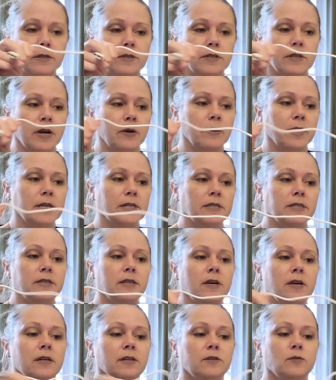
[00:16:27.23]
So it's
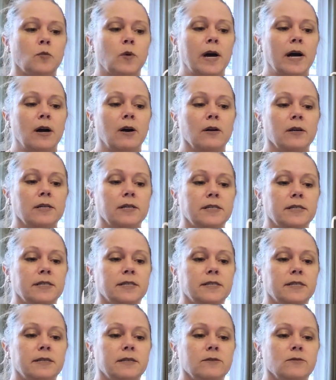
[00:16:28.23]
as well
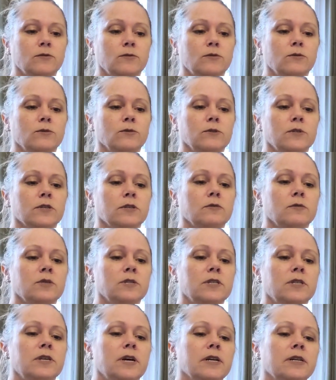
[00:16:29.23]
as, this
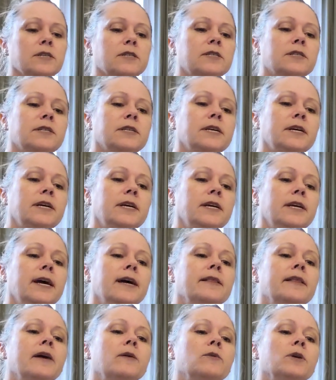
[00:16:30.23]
one's not a C.
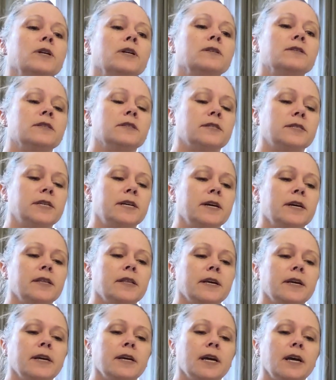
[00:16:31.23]
Yeah, that one is a C, I
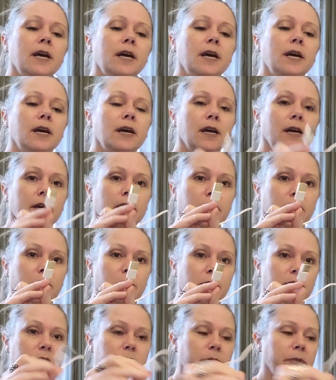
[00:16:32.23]
think. And a
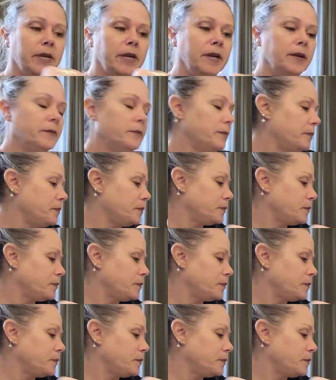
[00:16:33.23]
USB.